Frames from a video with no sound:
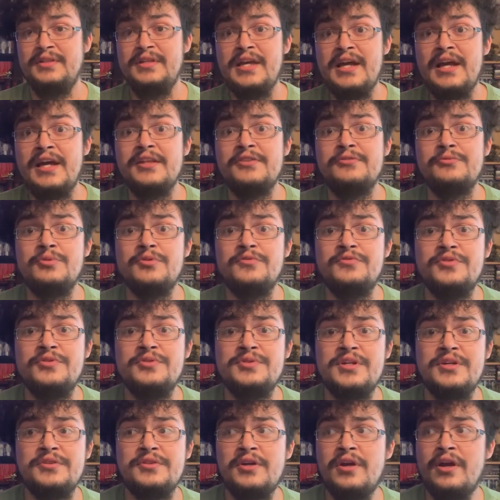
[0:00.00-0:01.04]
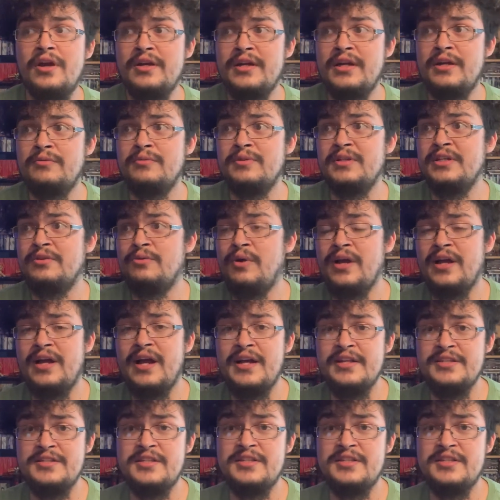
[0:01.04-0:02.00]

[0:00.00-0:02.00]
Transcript: Yeah, the reviews out there are not really quite kind